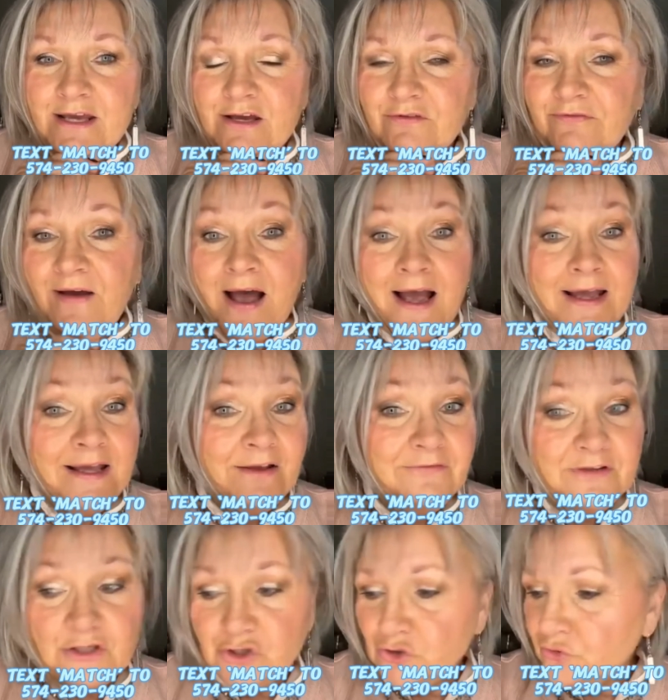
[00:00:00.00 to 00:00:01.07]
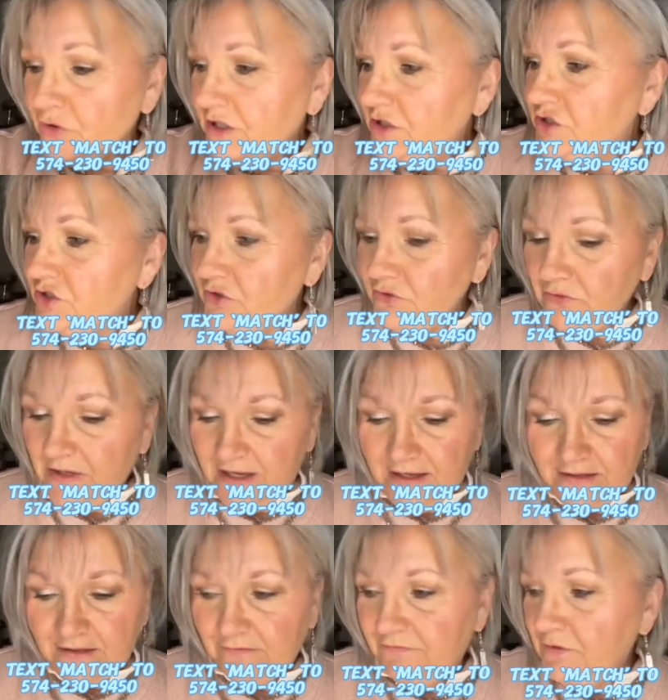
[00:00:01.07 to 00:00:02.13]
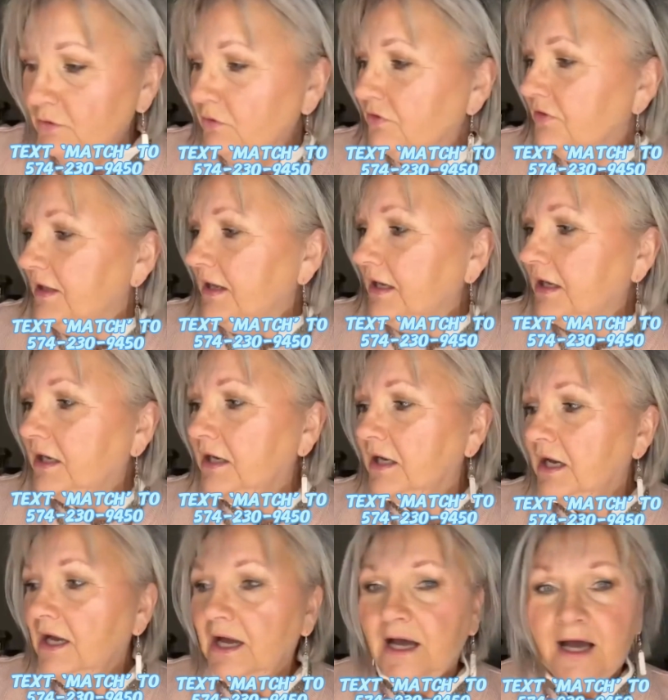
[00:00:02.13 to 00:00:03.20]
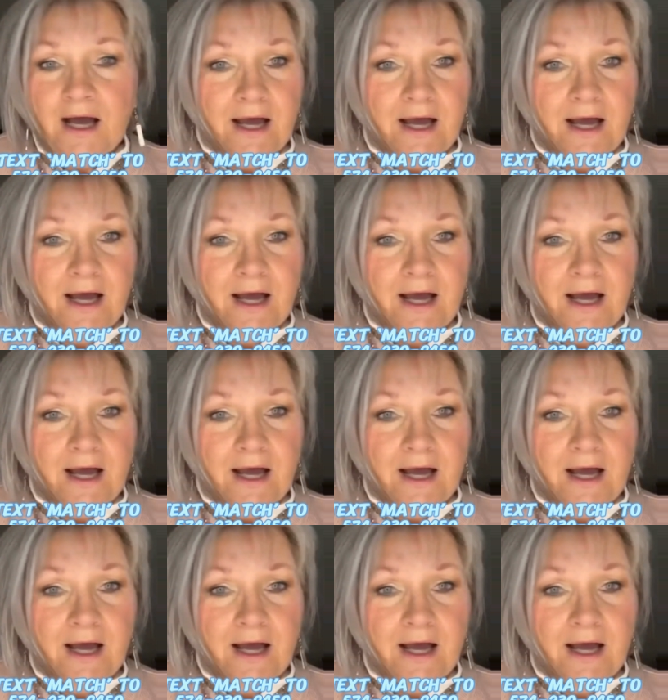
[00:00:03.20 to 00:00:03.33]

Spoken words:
If I have intrigued you, and if you think,